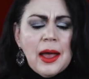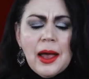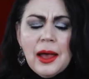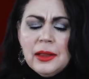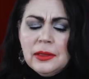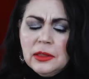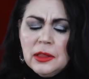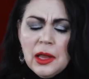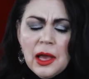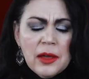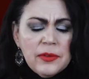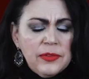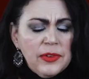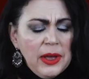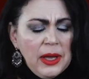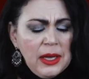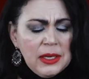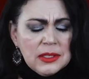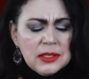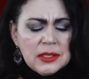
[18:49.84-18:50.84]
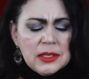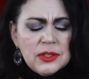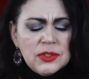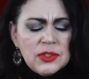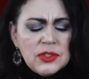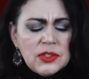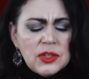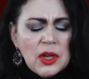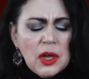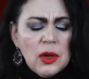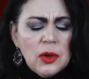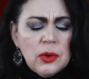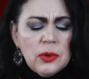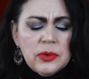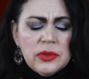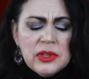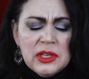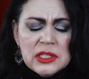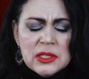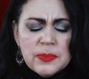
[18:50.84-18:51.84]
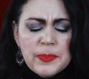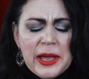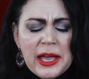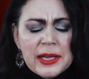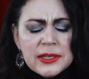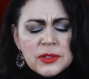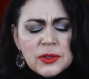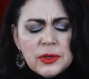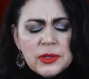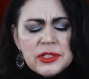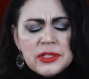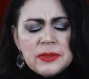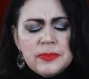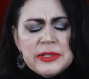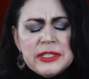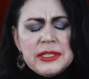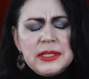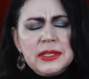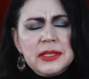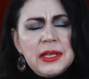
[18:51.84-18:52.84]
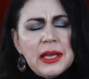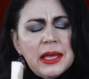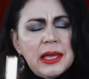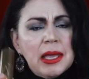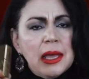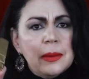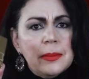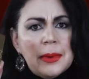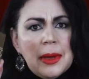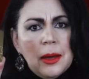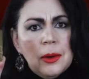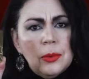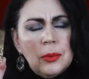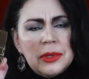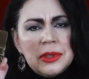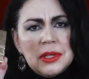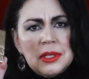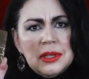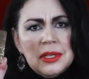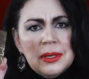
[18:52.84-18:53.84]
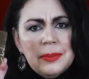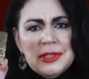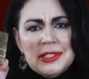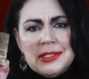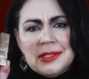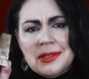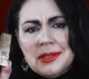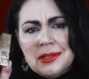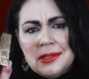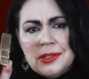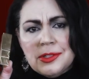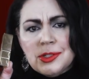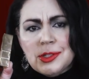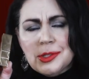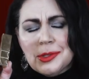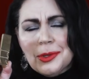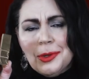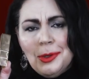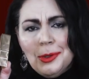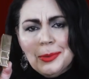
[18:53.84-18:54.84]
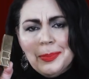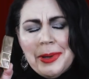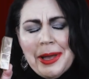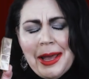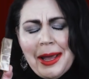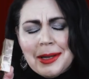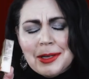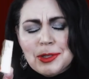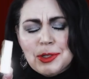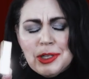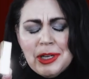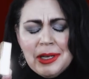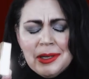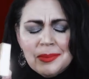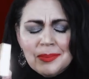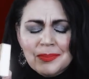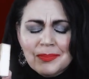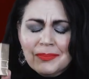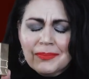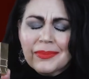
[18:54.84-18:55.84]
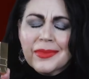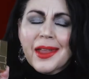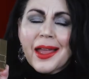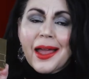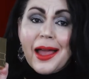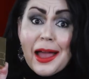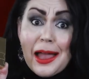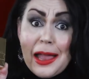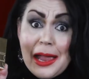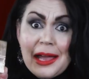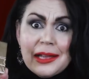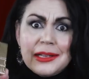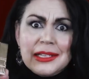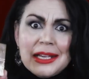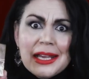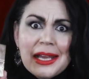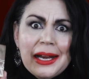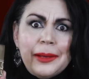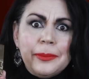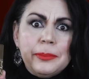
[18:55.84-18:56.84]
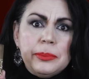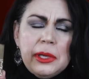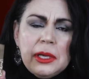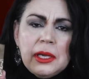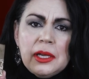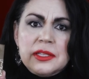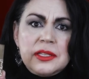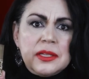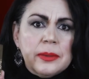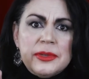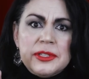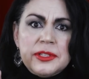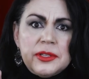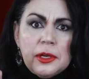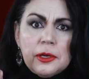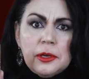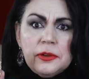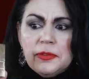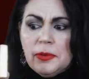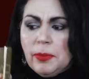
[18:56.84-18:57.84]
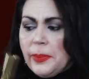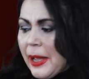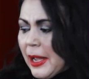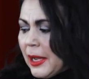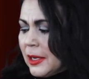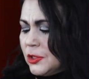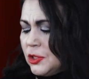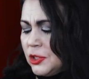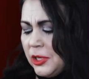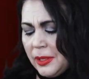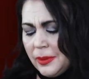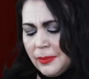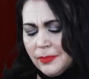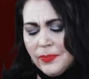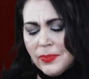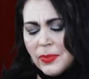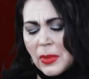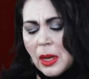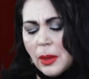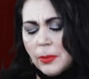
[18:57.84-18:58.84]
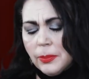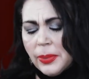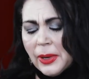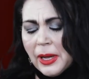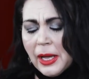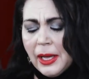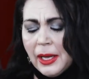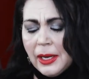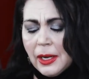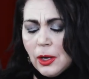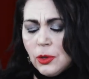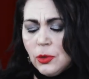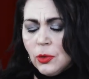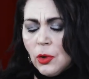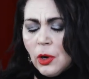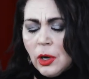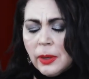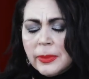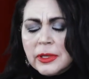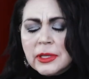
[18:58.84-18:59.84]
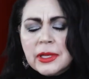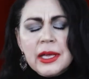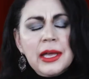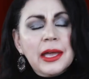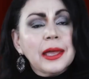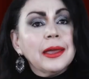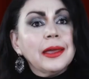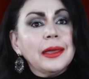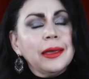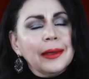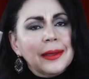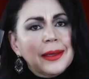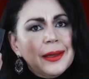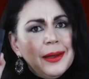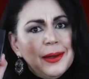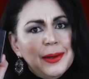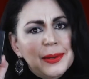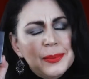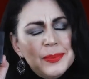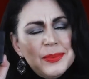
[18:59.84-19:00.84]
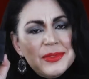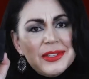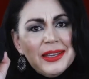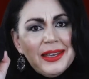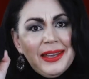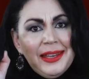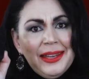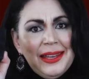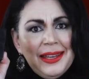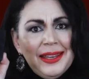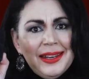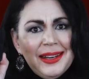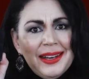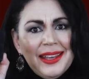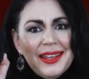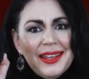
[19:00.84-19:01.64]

Love it. So this past Christmas, they came out with the limited edition gold packaging. I had to get it because I'm a sucker for packaging. But normally it comes in